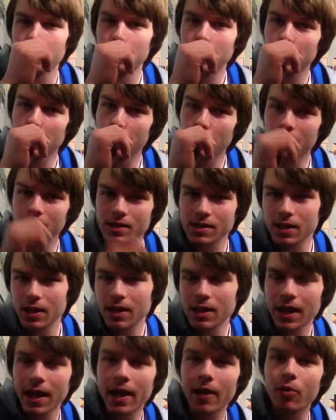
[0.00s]
You could say,
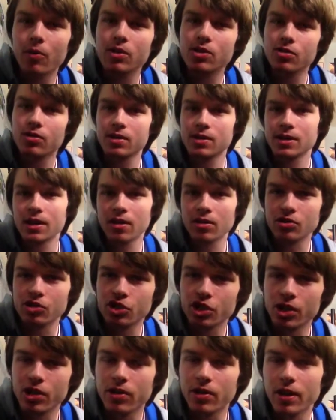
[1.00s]
yeah, it was Chris
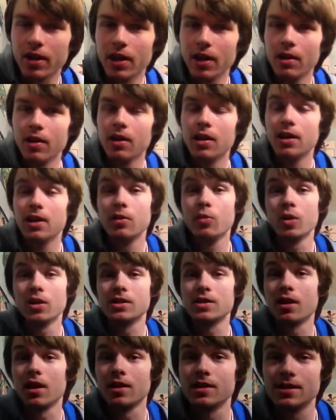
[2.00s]
Algieri. He
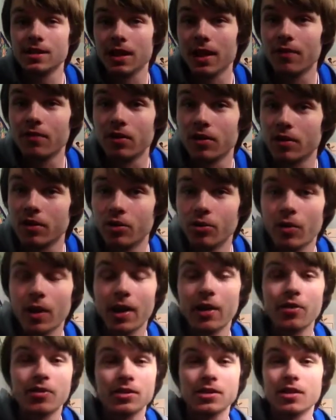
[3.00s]
wasn't on his level, and you're
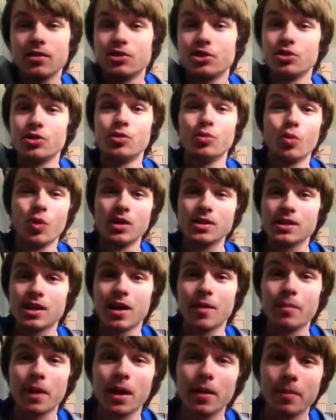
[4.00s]
right. Chris Algieri wasn't
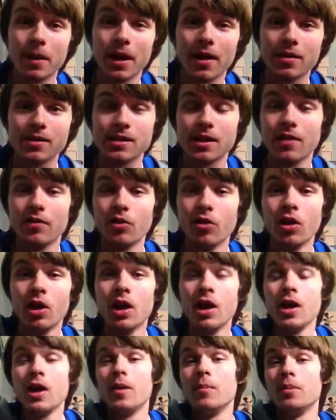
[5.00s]
on Manny Pacquiao's level,
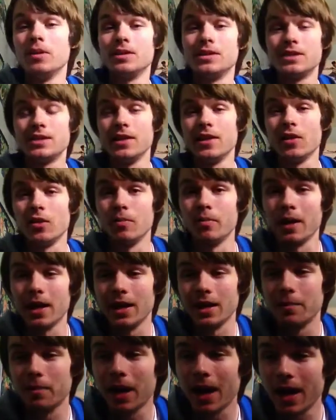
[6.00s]
but still,
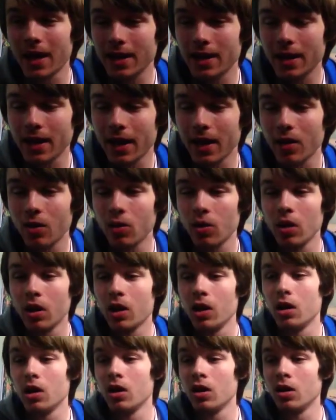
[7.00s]
Manny Pacquiao
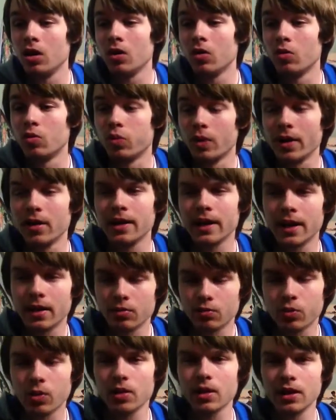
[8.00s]
it
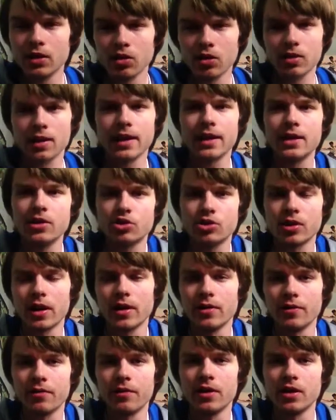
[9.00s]
really looked like he
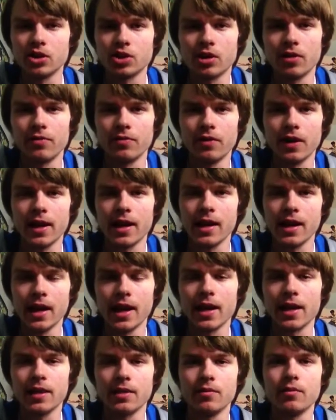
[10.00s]
tried to finish the fight,
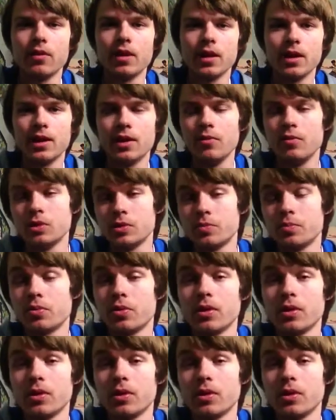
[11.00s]
and he was